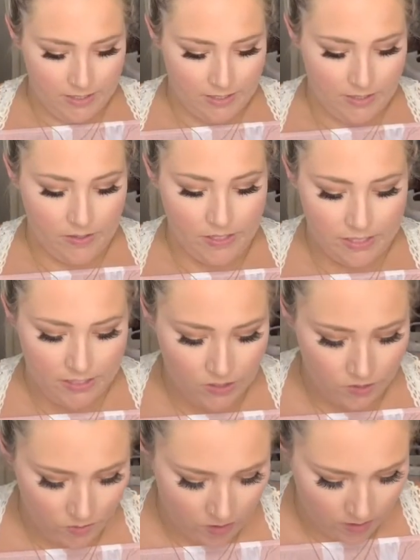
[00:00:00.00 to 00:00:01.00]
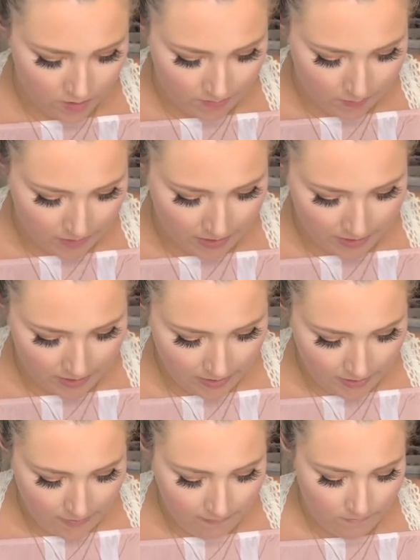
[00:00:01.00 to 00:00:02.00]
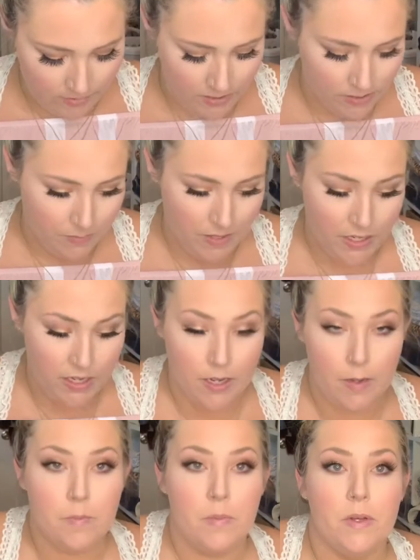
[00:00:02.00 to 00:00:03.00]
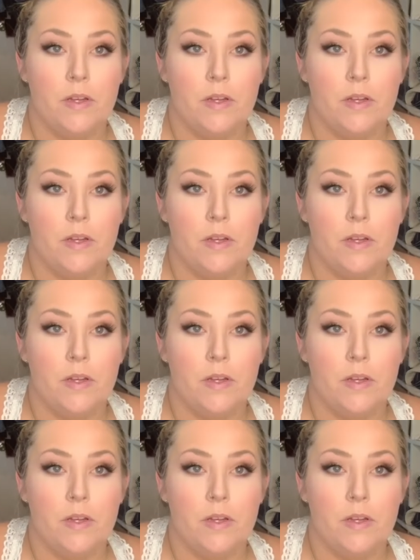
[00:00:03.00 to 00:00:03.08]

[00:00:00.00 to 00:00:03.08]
now I did do all of my face makeup